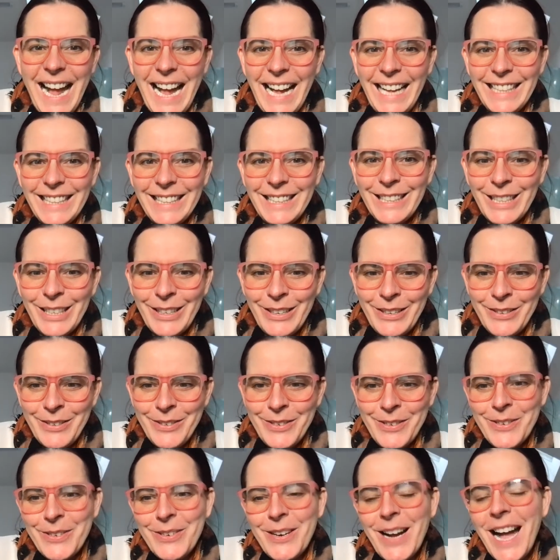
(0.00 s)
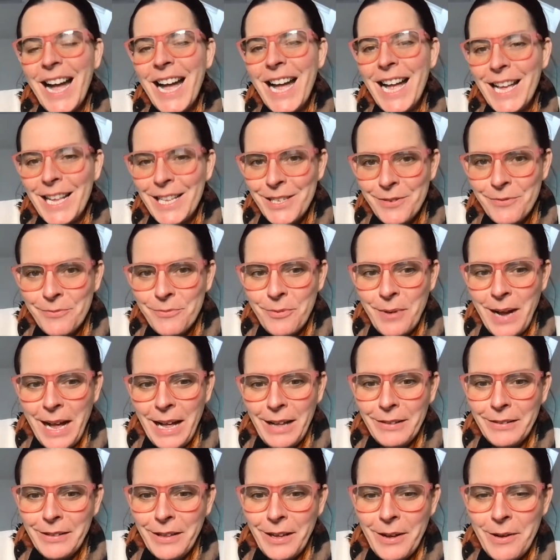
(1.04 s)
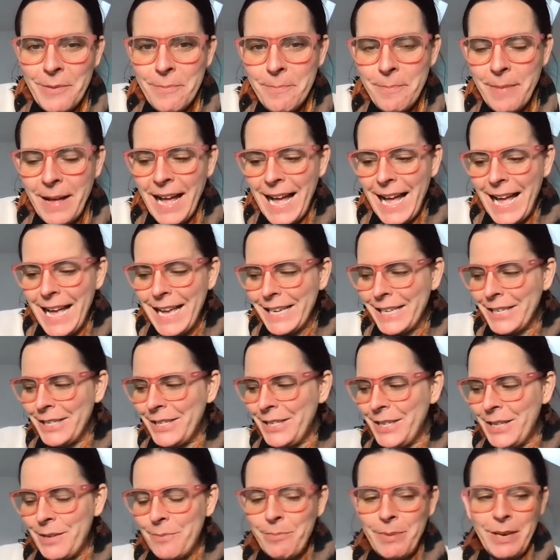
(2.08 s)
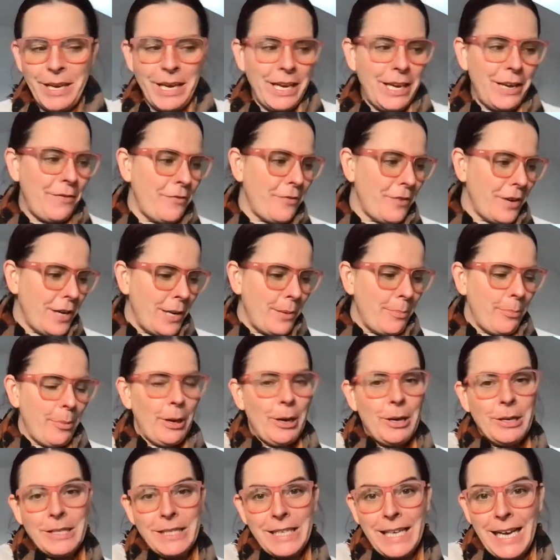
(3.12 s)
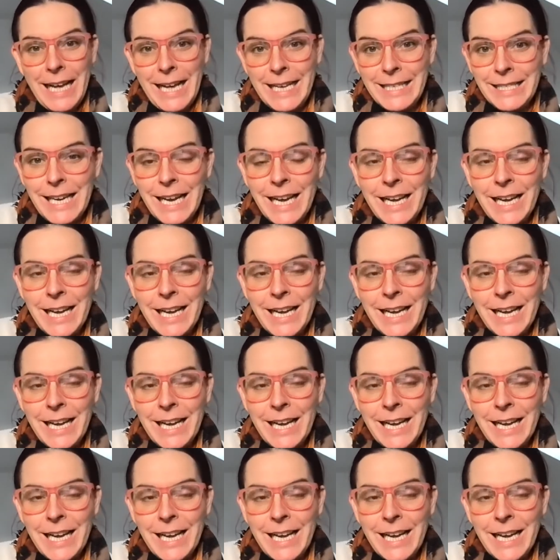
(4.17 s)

Hello and welcome back to the Be Free podcast.